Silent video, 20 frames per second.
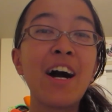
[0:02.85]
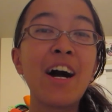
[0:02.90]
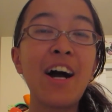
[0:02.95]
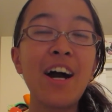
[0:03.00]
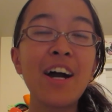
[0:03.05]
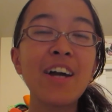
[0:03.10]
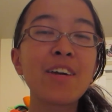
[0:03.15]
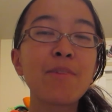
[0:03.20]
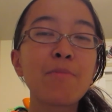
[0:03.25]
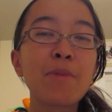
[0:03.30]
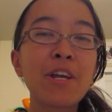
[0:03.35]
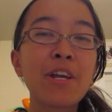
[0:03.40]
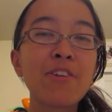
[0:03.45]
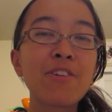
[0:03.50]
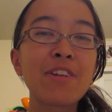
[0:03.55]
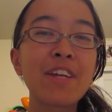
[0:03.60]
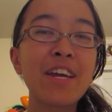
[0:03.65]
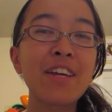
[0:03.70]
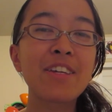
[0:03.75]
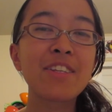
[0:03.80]
I am here
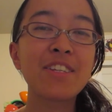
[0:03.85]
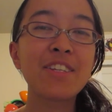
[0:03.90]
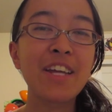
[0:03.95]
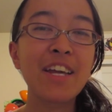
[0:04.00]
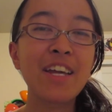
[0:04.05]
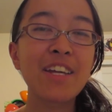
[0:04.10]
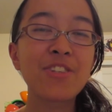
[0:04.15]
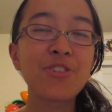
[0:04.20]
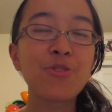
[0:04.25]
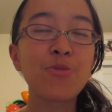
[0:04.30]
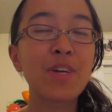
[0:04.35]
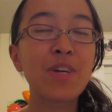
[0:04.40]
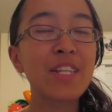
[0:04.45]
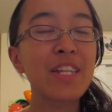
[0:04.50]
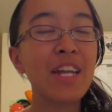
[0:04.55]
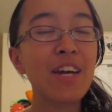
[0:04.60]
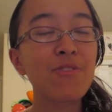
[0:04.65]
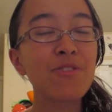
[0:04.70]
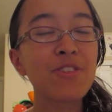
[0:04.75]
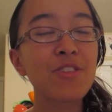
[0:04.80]
today to
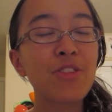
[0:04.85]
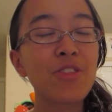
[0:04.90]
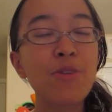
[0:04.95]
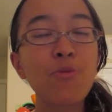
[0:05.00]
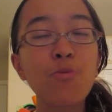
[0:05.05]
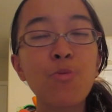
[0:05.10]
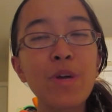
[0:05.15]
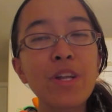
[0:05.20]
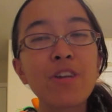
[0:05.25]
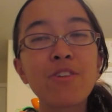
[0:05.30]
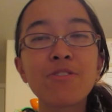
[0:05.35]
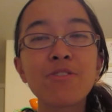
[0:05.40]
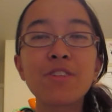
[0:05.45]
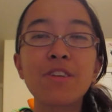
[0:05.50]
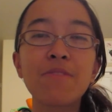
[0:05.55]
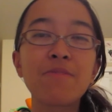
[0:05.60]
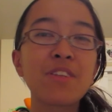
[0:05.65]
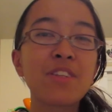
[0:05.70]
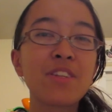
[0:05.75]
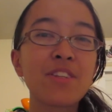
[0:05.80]
announce the winners
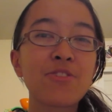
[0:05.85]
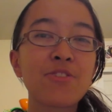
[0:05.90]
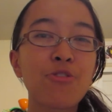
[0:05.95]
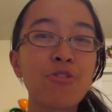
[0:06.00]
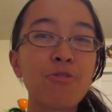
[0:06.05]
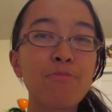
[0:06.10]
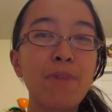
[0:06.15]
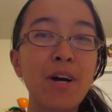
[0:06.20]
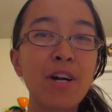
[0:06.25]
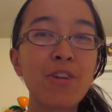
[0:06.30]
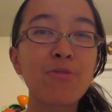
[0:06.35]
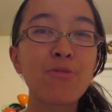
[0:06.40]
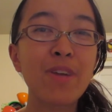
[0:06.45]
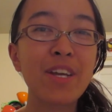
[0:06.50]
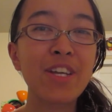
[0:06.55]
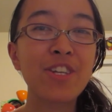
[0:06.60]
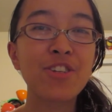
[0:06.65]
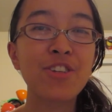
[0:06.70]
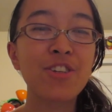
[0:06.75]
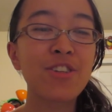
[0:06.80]
of the Discord
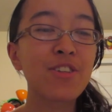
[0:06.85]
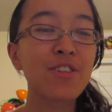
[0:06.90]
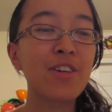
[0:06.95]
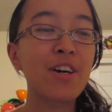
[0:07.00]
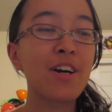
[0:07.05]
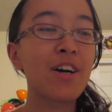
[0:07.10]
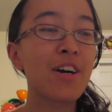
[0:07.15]
moderation